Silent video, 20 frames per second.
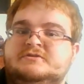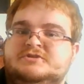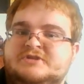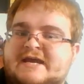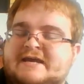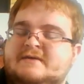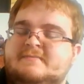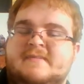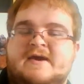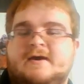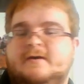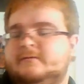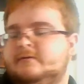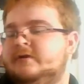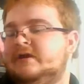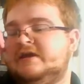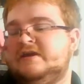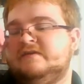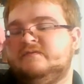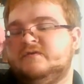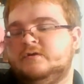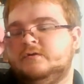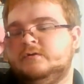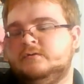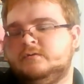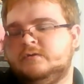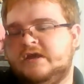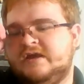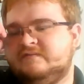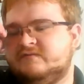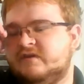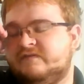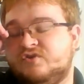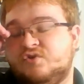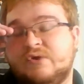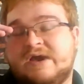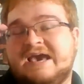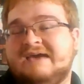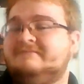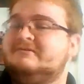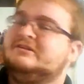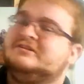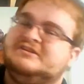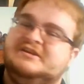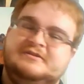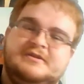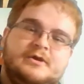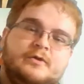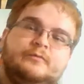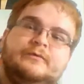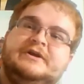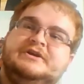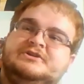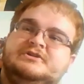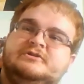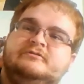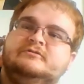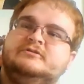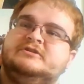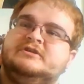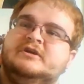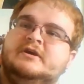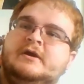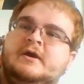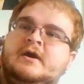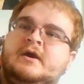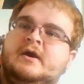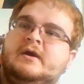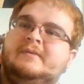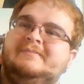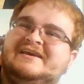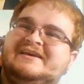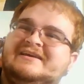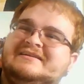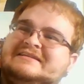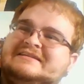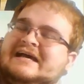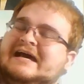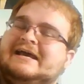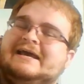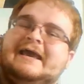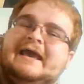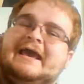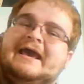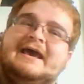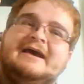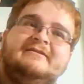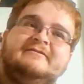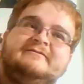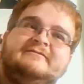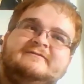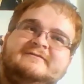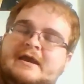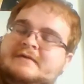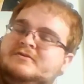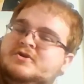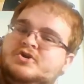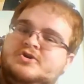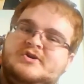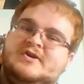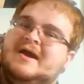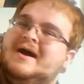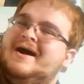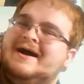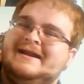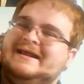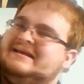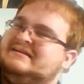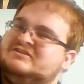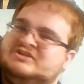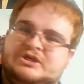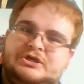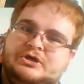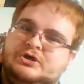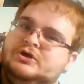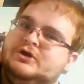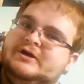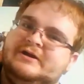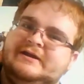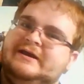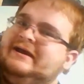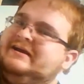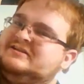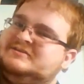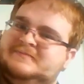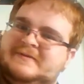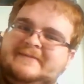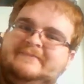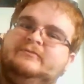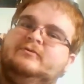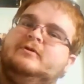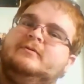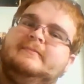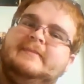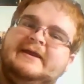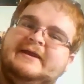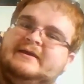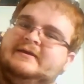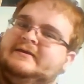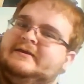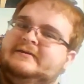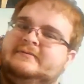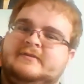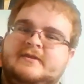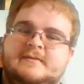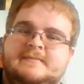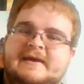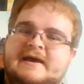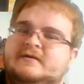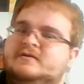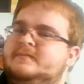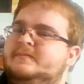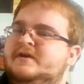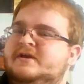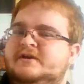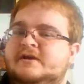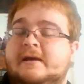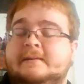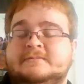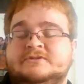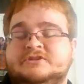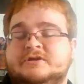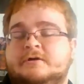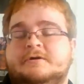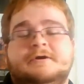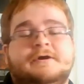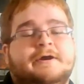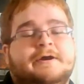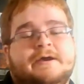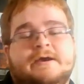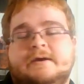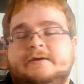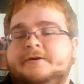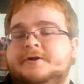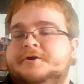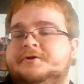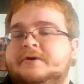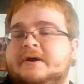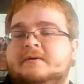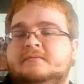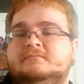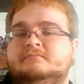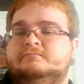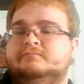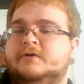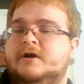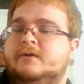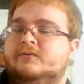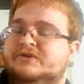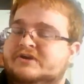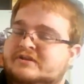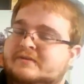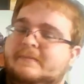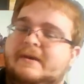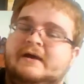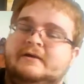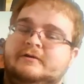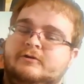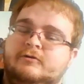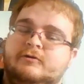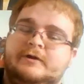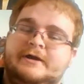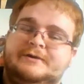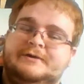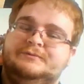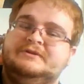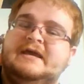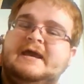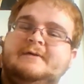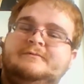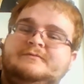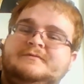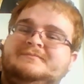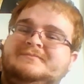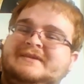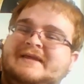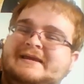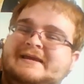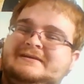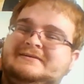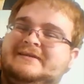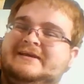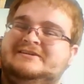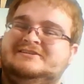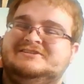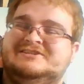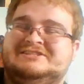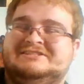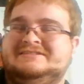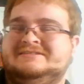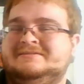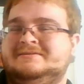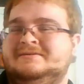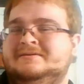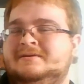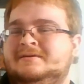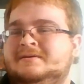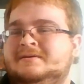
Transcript: check them out. Even if you haven't seen the originals, because I have, and they're not as good as people are making them out to be. I'm sorry. I know I'm probably the minority with that one, but they just